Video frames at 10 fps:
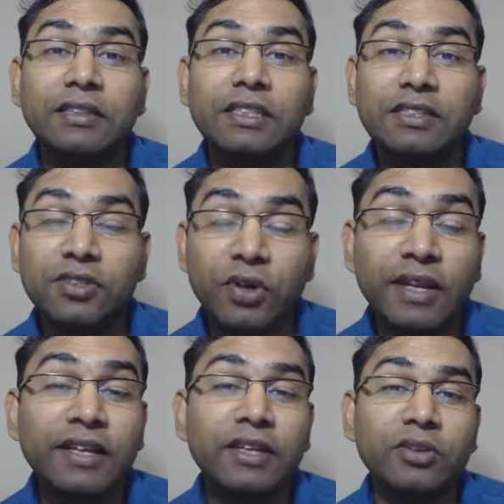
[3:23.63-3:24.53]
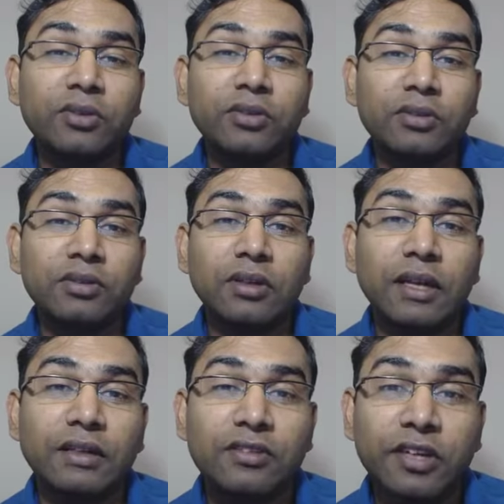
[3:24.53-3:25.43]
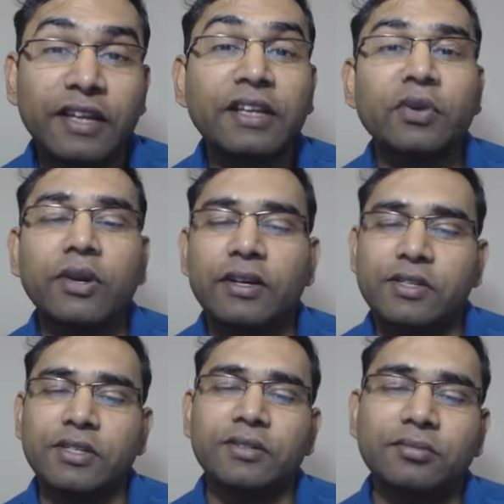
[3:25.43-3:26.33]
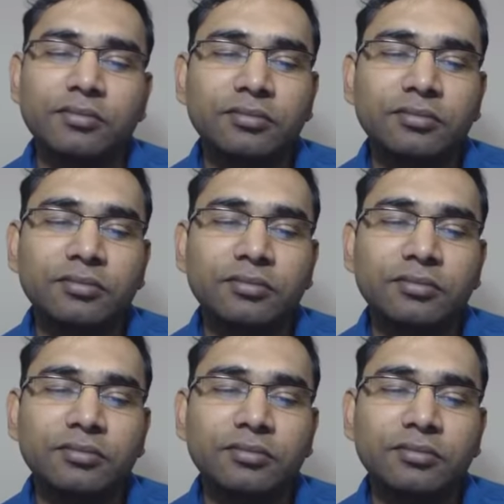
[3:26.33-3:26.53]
de-draining you, like draining your energy.